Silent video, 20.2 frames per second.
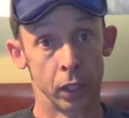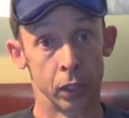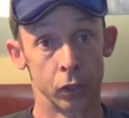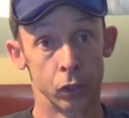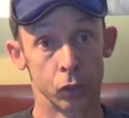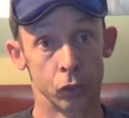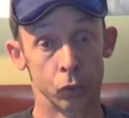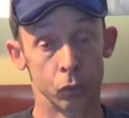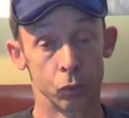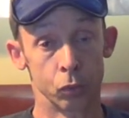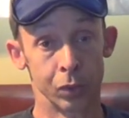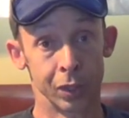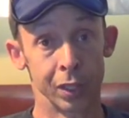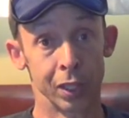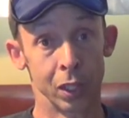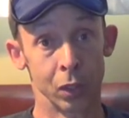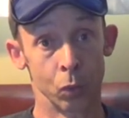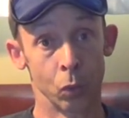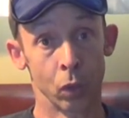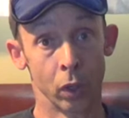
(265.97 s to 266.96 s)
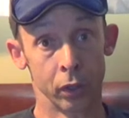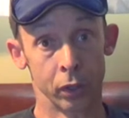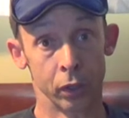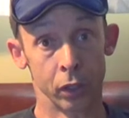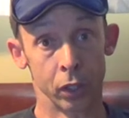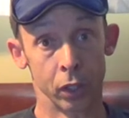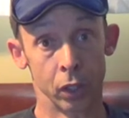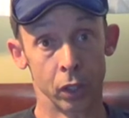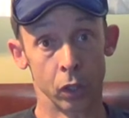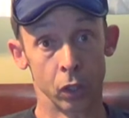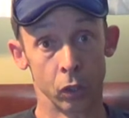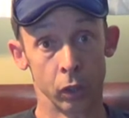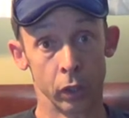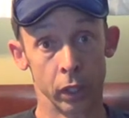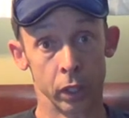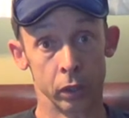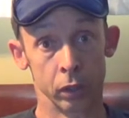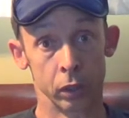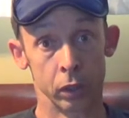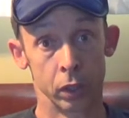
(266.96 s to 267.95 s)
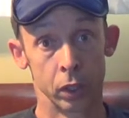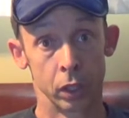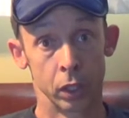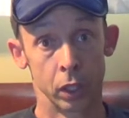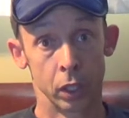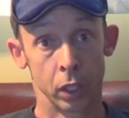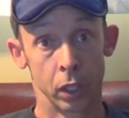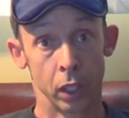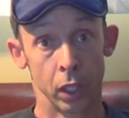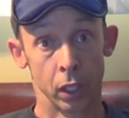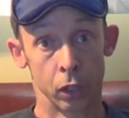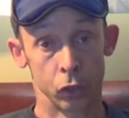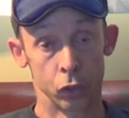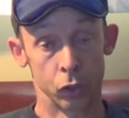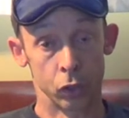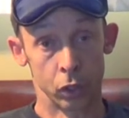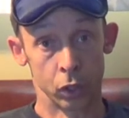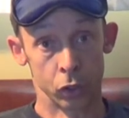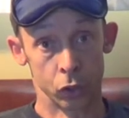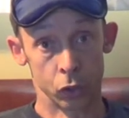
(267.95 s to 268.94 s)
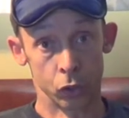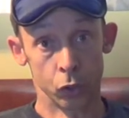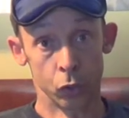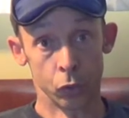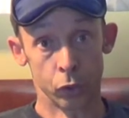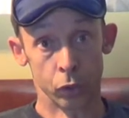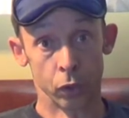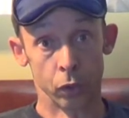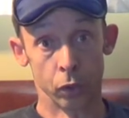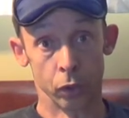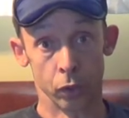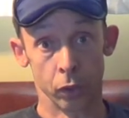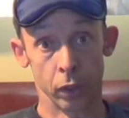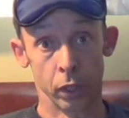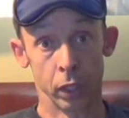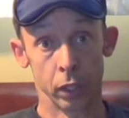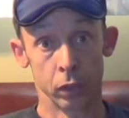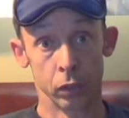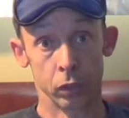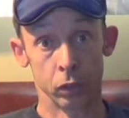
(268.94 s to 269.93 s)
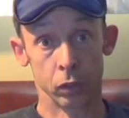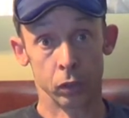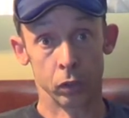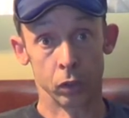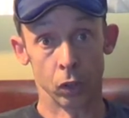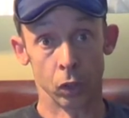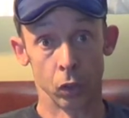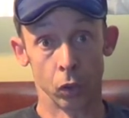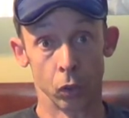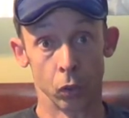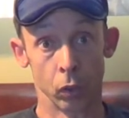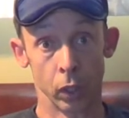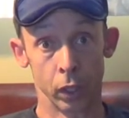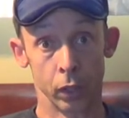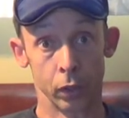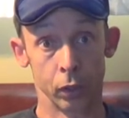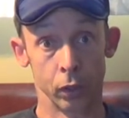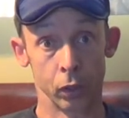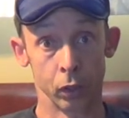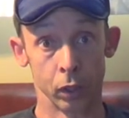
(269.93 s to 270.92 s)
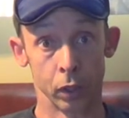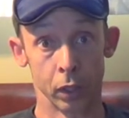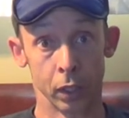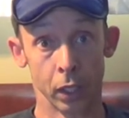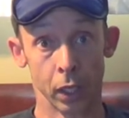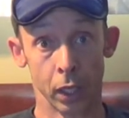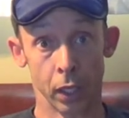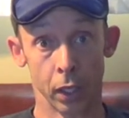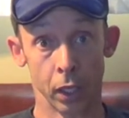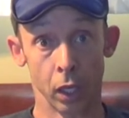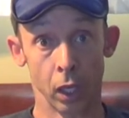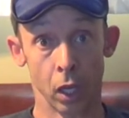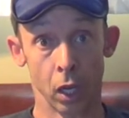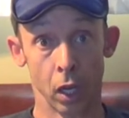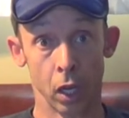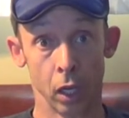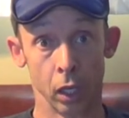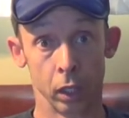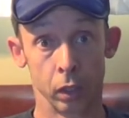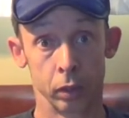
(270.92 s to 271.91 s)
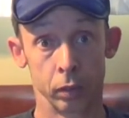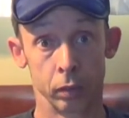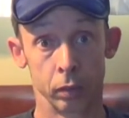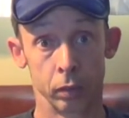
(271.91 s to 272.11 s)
He just really wanted to go, and Junior earned it. So I took Todd along.